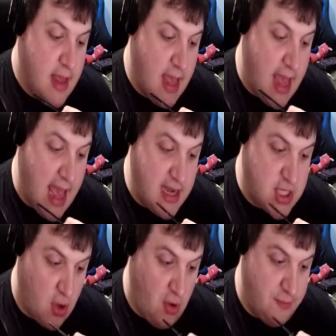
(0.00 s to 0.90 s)
and
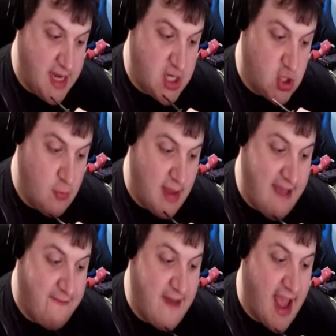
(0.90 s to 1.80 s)
told me to my
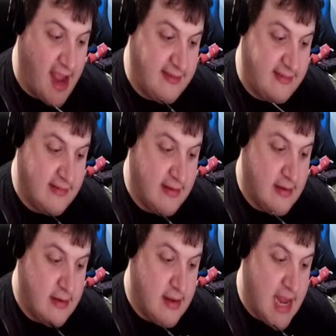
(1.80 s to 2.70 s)
face,
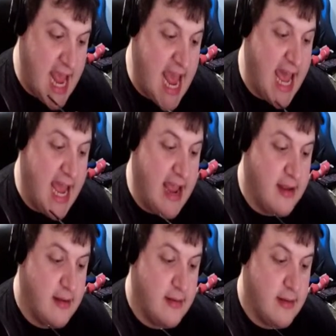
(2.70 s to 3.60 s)
hey,
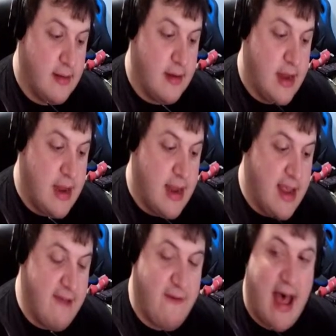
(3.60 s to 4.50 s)

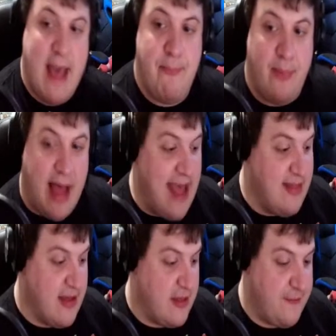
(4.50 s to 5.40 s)
if I buy
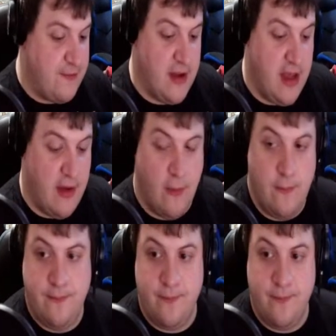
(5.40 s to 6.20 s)
this for you,